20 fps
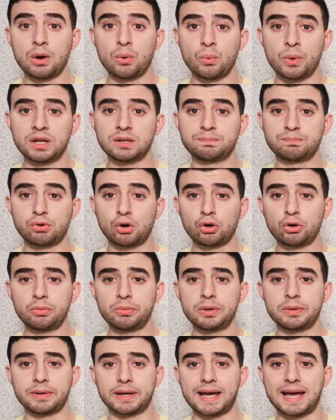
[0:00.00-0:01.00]
When
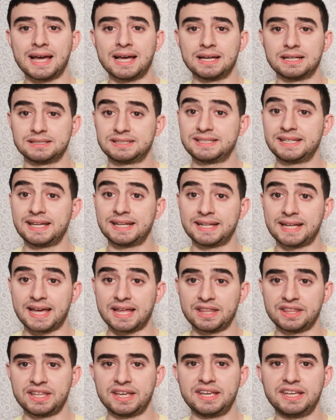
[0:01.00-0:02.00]
programming a
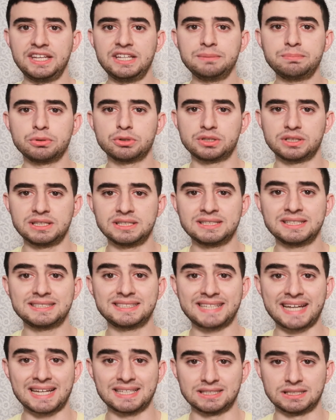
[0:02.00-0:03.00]
CNN, the input is a
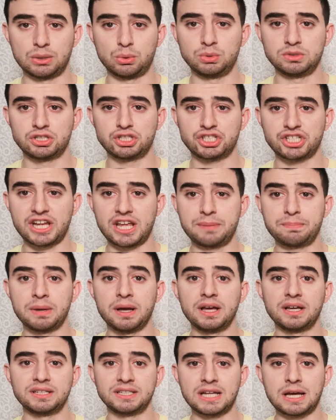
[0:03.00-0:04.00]
tensor with shape
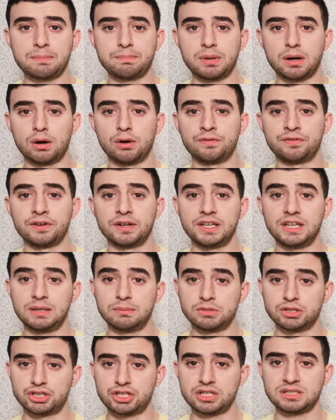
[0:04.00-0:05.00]
number of
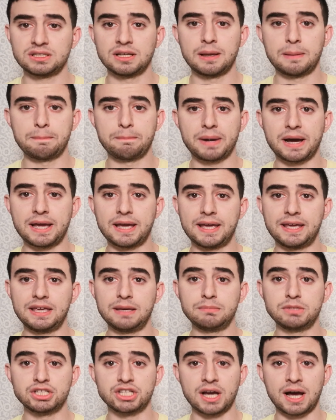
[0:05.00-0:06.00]
images by
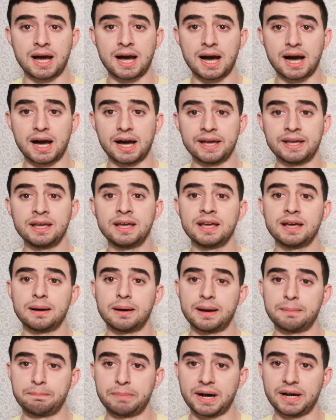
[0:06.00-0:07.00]
image height,
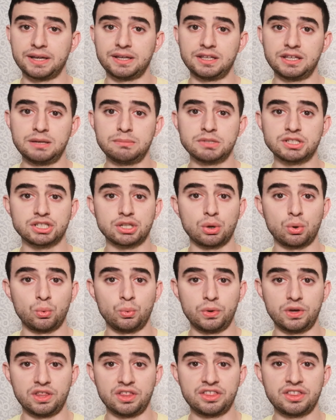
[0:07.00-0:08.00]
by image
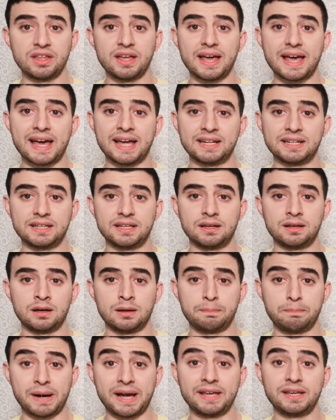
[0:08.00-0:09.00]
width, and
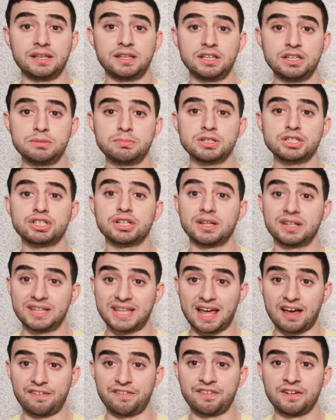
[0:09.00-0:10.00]
by image
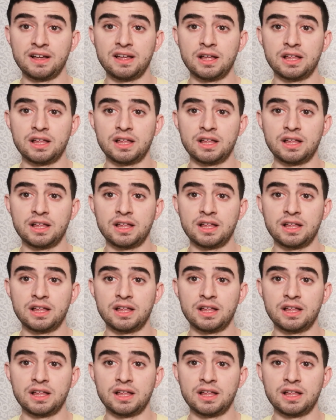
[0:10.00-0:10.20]
depth.